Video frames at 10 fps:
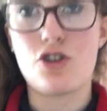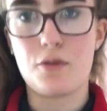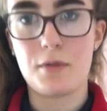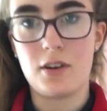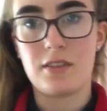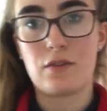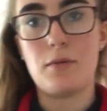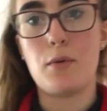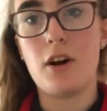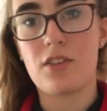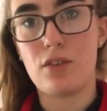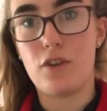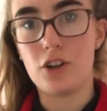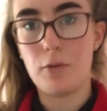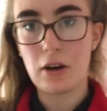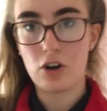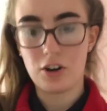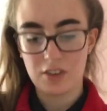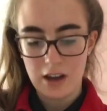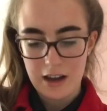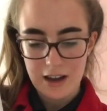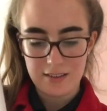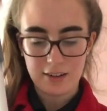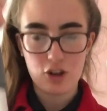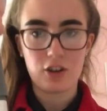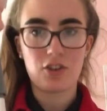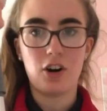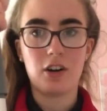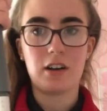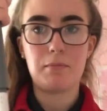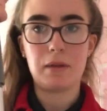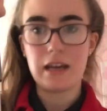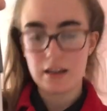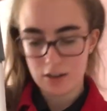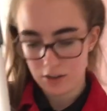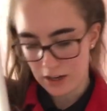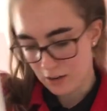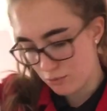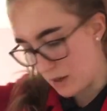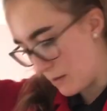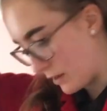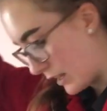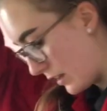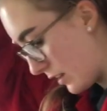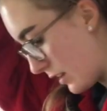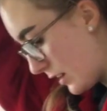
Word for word: just because I've got my work stuff on oh my god it's actually taller than me like wait a minute